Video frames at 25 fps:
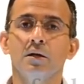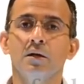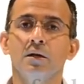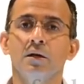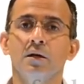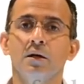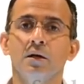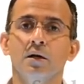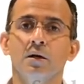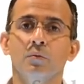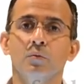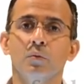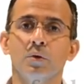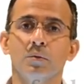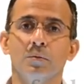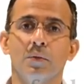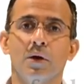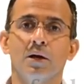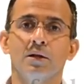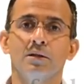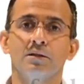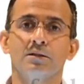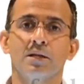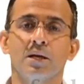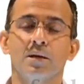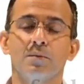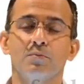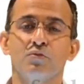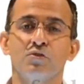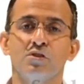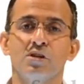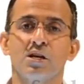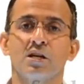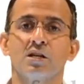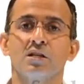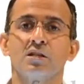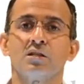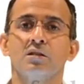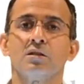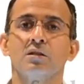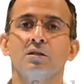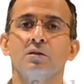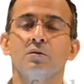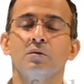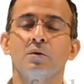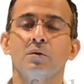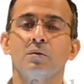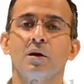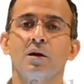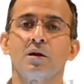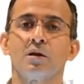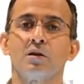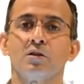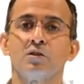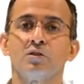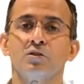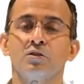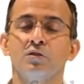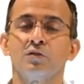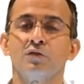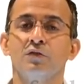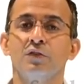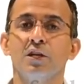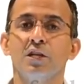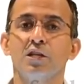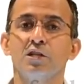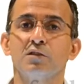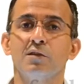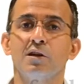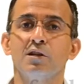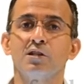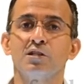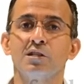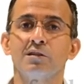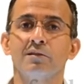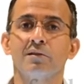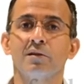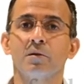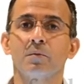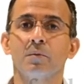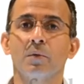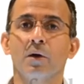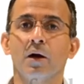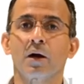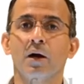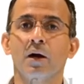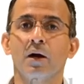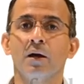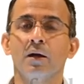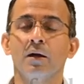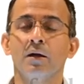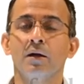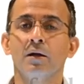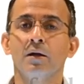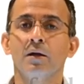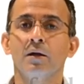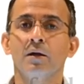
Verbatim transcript: Um, we might say predict, we might can do feature engineering by